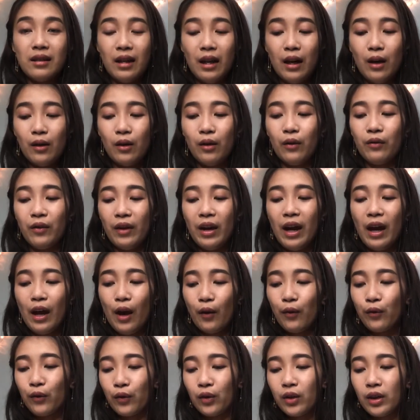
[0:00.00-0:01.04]
out of
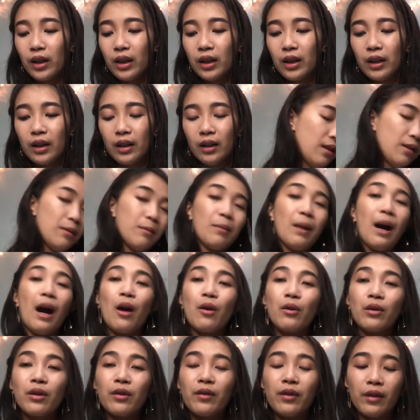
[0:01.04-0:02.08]
every
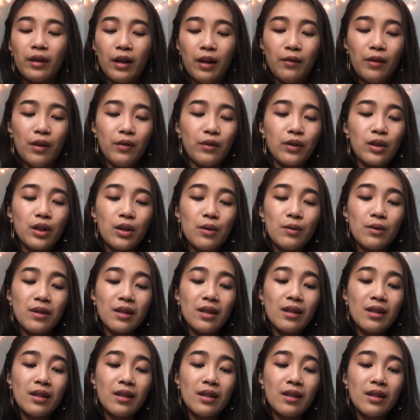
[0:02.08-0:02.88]
powder that I've ever used.